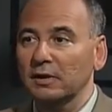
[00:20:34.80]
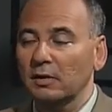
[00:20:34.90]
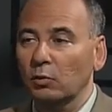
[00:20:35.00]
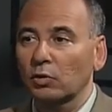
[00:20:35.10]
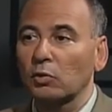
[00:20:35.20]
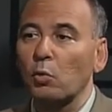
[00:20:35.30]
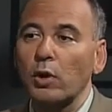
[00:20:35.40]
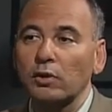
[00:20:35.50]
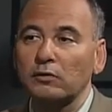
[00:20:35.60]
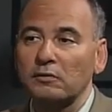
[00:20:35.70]
were
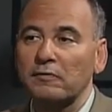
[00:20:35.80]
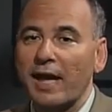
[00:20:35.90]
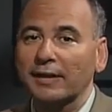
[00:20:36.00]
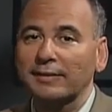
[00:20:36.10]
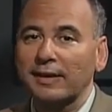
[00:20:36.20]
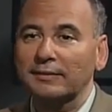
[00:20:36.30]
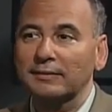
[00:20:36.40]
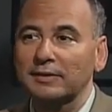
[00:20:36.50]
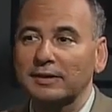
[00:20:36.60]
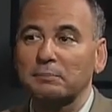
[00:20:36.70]
aware of the fact that
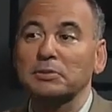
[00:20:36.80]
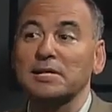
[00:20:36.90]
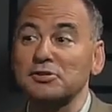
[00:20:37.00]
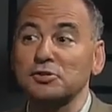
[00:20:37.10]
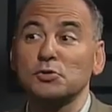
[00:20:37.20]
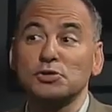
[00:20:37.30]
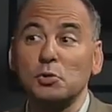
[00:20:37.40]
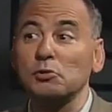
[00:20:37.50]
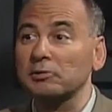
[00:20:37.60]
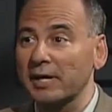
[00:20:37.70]
the potential was so
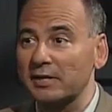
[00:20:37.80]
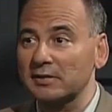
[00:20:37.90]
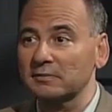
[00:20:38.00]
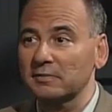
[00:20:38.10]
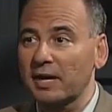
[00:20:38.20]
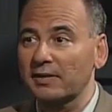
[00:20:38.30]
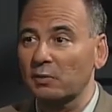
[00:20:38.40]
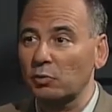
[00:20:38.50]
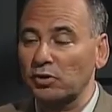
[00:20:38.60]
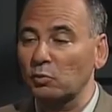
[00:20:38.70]
great, and that
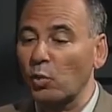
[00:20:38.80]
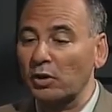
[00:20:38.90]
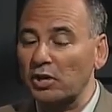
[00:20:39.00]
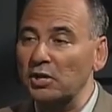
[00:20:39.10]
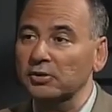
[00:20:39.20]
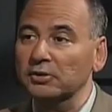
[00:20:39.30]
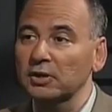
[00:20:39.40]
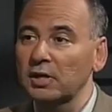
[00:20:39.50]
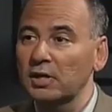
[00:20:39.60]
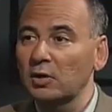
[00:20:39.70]
within 1 year
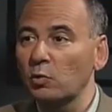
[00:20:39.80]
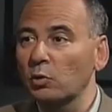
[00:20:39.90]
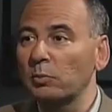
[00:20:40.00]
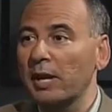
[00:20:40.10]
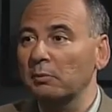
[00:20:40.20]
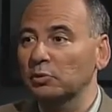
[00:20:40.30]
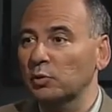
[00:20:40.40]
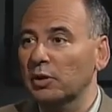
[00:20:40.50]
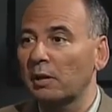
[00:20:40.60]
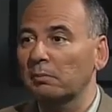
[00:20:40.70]
we would be able to
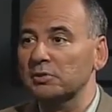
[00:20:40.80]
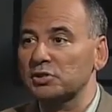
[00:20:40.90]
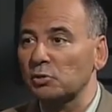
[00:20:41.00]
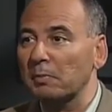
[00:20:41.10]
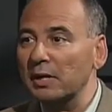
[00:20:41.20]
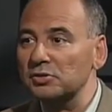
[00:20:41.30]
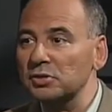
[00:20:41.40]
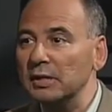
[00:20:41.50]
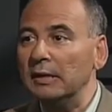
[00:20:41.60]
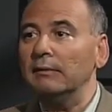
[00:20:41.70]
accomplish so much,
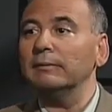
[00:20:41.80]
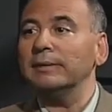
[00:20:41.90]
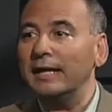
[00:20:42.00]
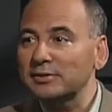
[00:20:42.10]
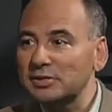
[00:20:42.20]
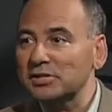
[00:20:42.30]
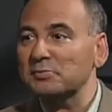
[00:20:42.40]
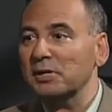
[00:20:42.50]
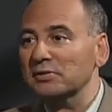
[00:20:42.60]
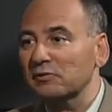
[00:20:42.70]
not just
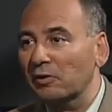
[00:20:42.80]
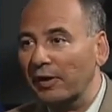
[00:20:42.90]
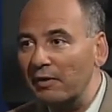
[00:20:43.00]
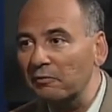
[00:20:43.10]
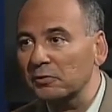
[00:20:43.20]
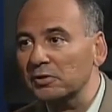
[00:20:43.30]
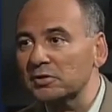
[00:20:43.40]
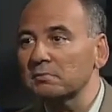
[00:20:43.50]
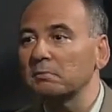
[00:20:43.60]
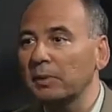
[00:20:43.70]
because of our
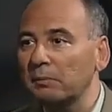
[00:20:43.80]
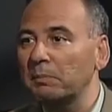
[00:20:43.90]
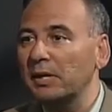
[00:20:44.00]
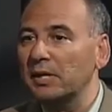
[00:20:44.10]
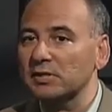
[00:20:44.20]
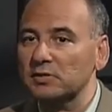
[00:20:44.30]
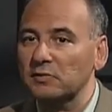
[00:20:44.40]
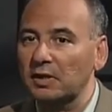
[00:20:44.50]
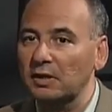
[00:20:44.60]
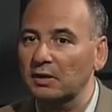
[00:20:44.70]
efforts, but because of
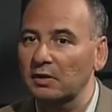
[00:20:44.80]
the